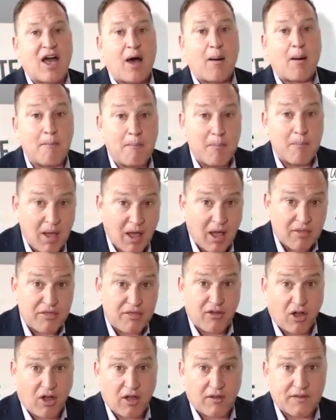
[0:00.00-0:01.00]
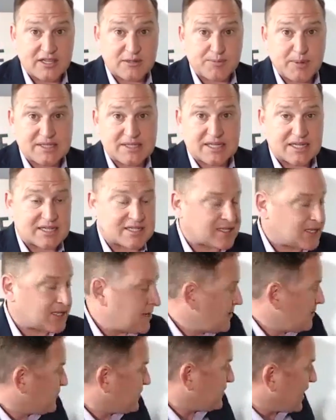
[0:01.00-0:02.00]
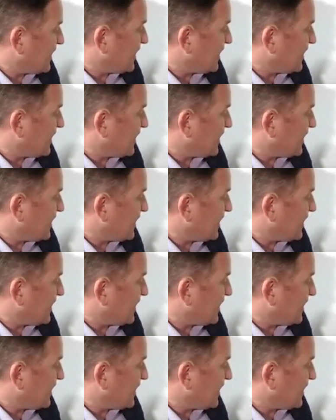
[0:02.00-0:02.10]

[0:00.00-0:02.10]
a month on this business. That